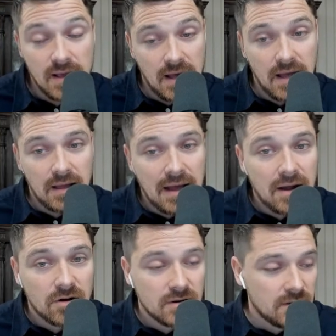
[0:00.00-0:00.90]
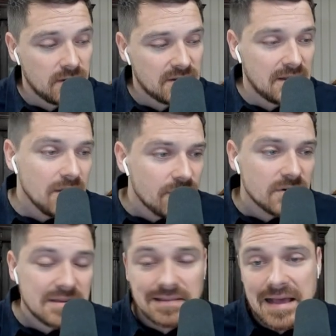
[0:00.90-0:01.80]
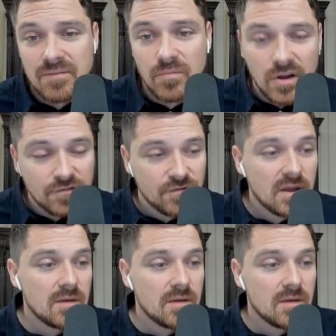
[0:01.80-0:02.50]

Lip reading: are delivered that month.